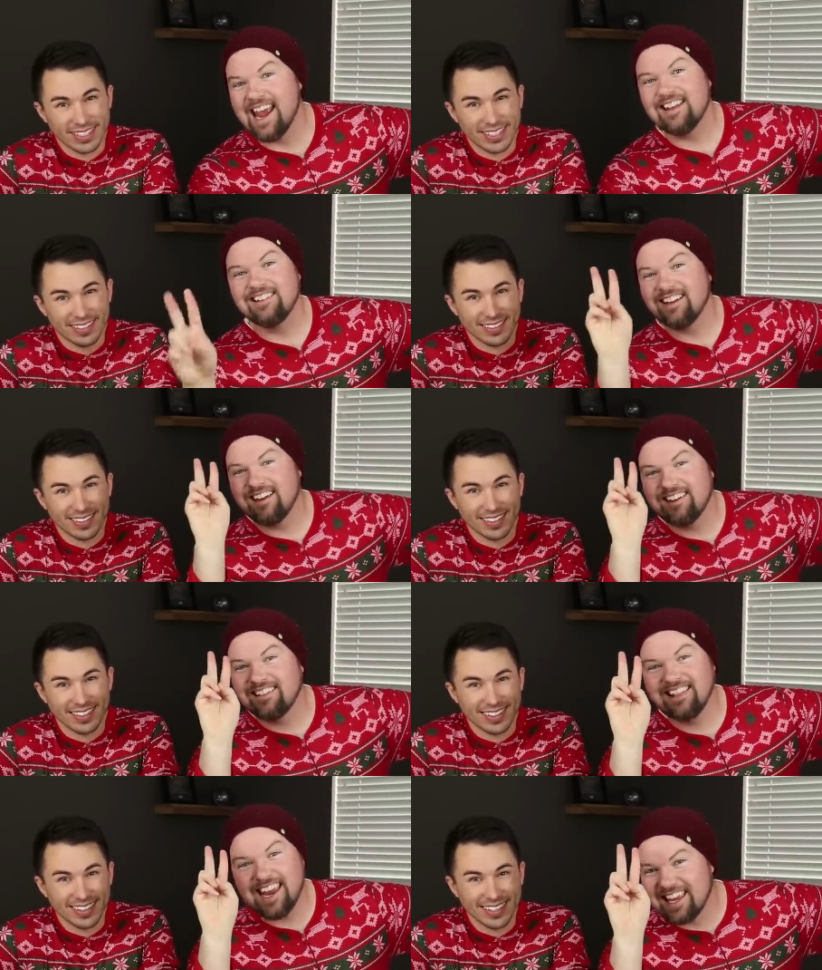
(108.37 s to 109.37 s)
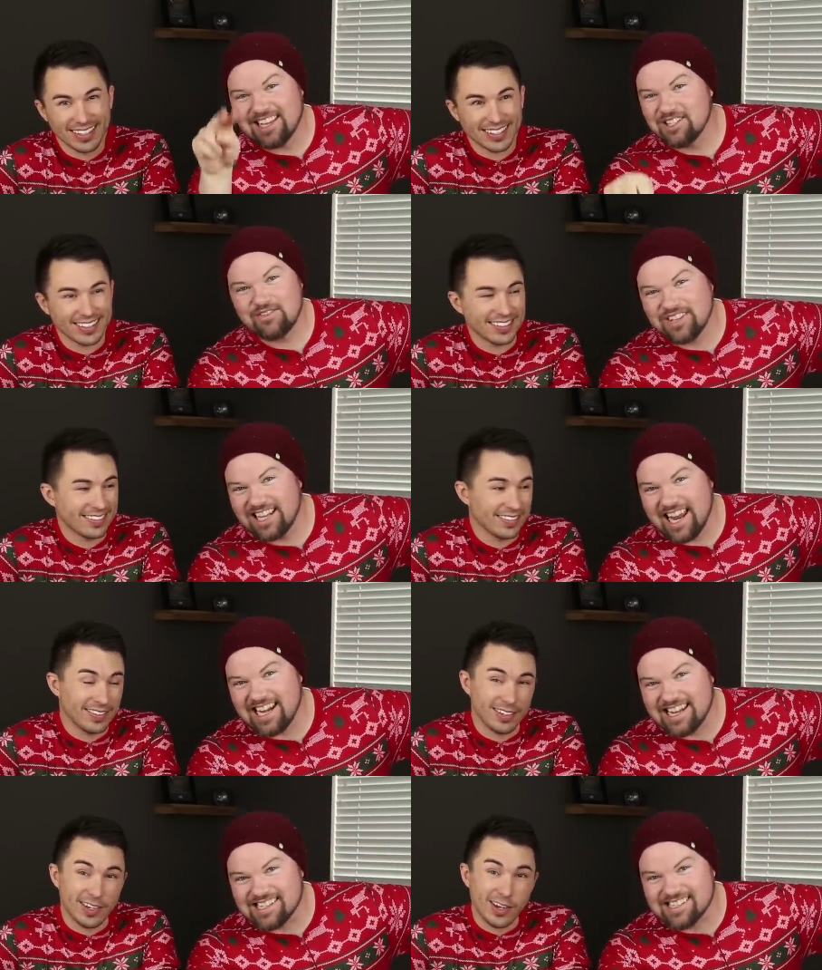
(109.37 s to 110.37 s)
Speaker 1: and leggings for the
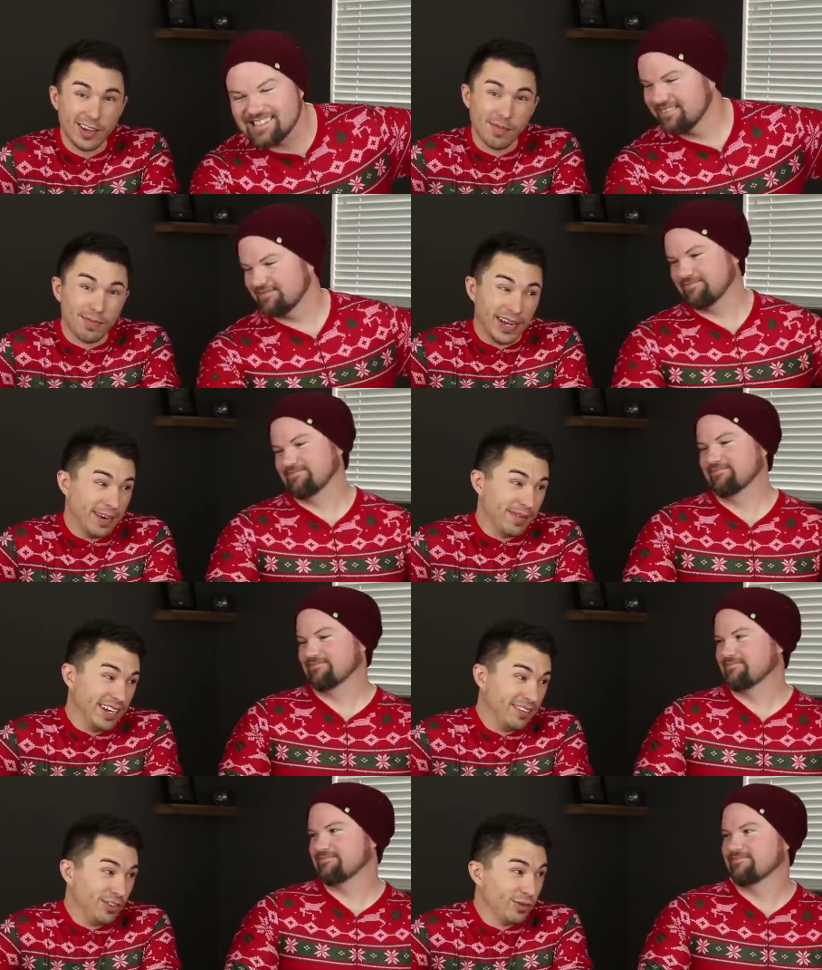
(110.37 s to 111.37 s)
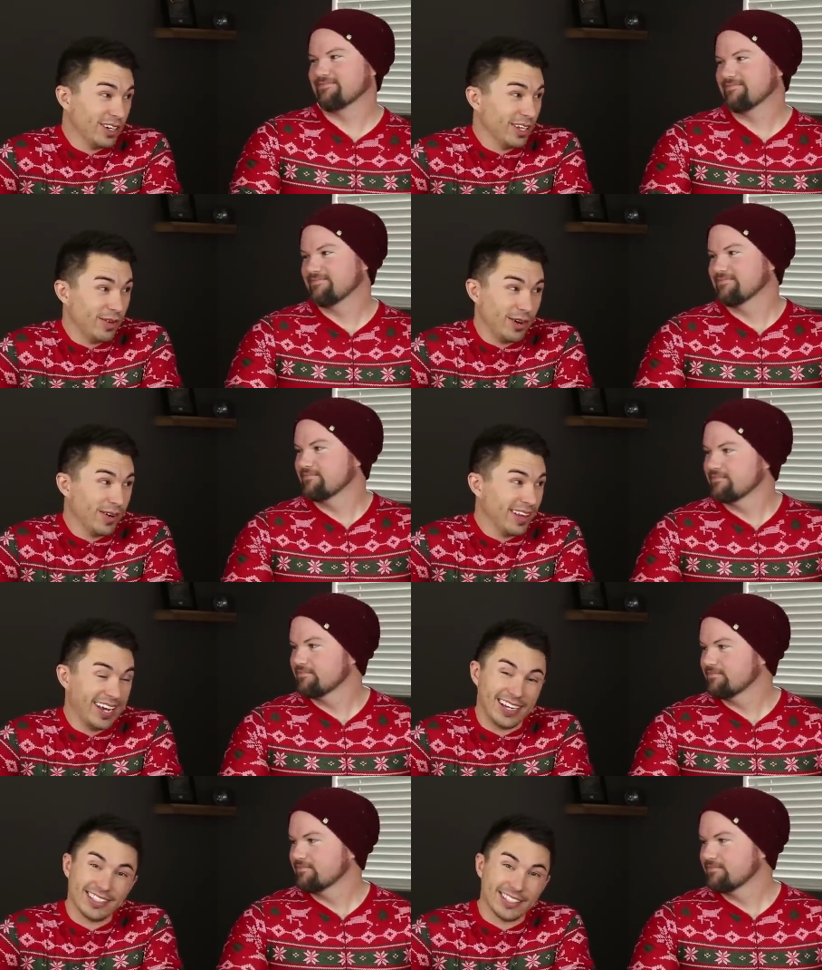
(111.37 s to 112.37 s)
ladies. But I mean, if you really want to wear
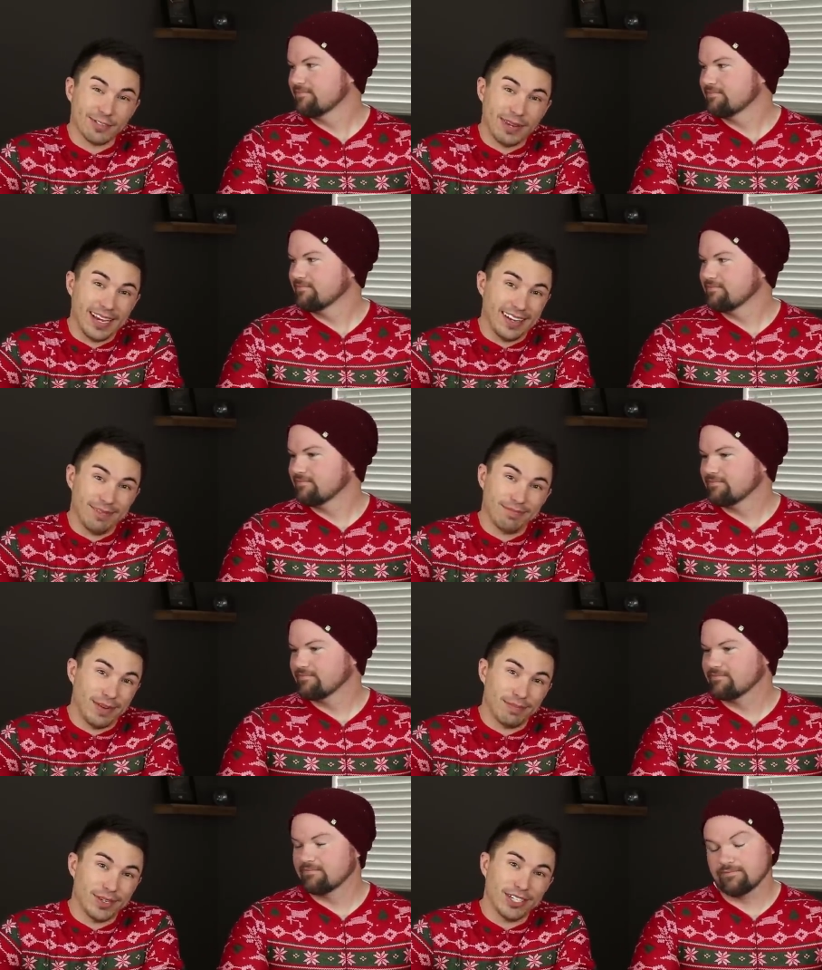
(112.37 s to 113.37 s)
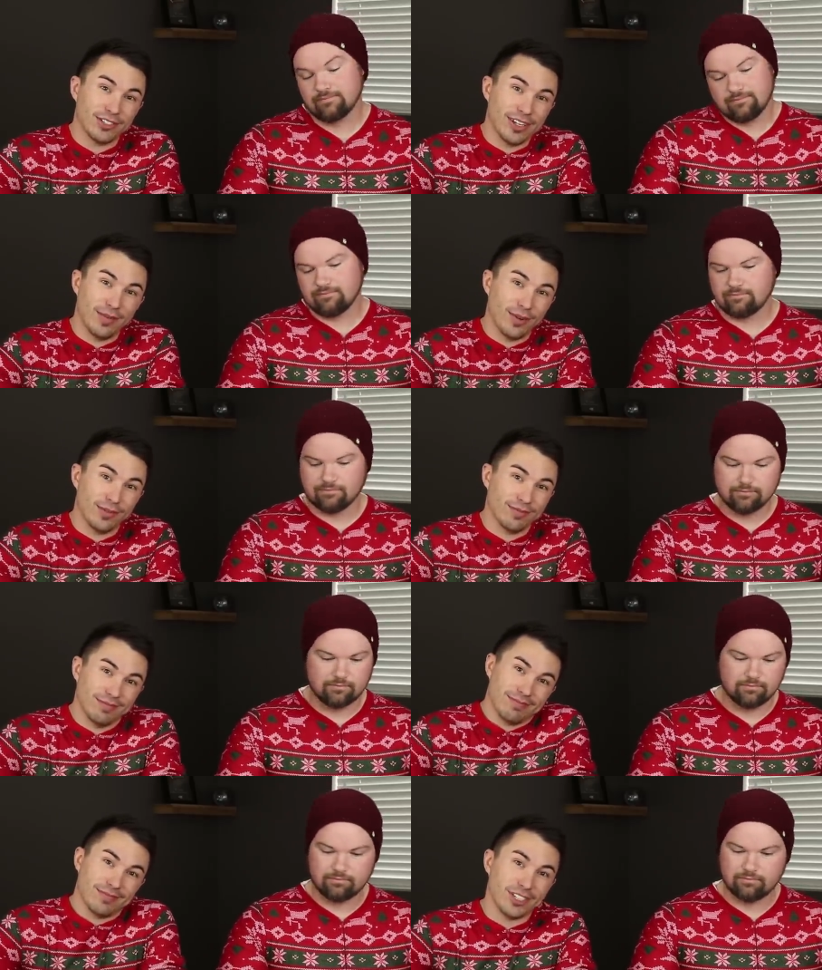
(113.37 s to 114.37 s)
leggings as a man, they, I'm pretty sure they won't
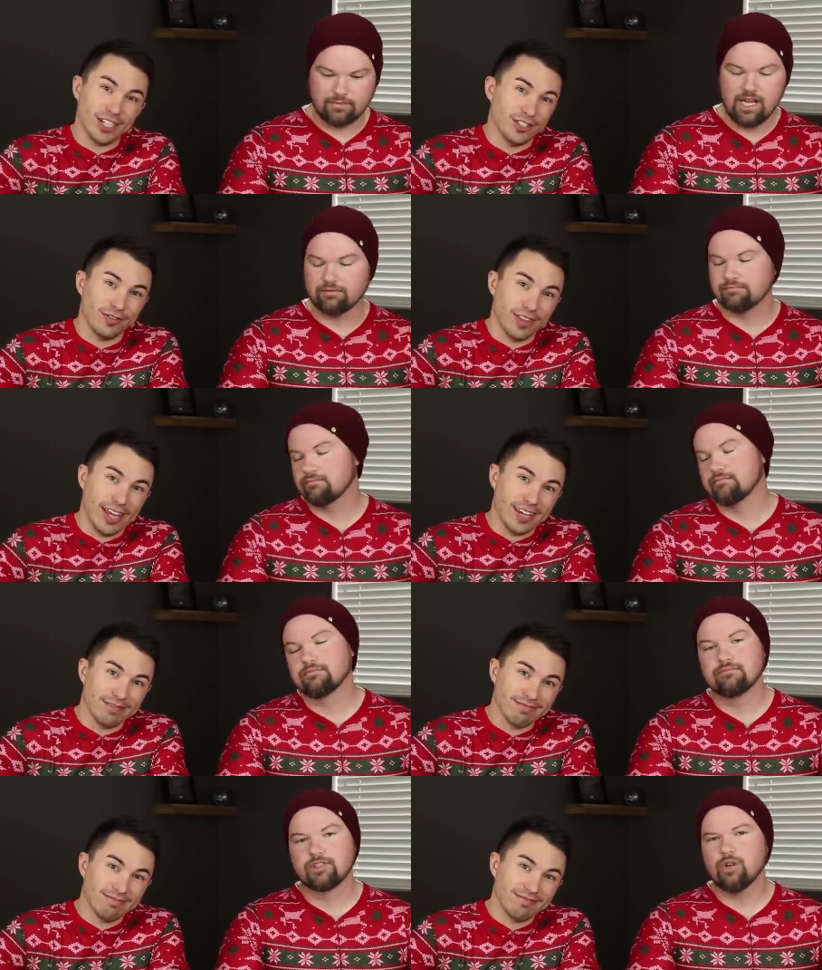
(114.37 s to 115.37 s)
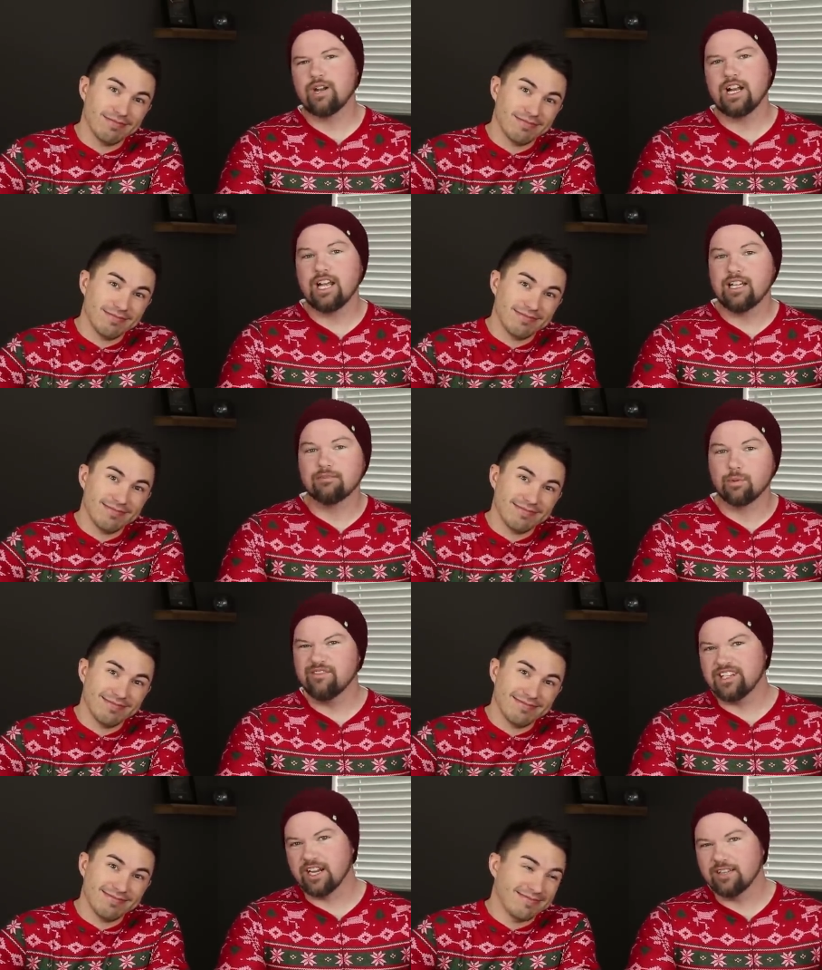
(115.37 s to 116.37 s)
judge you for that. Go right ahead.
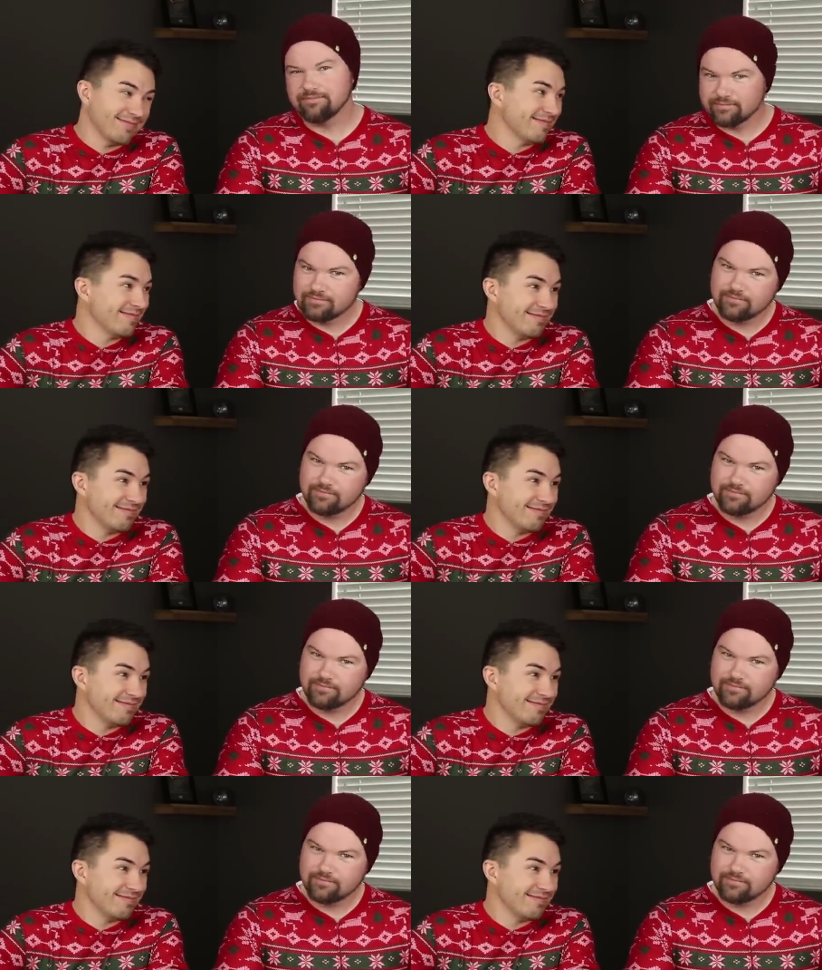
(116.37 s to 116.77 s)
We've done it.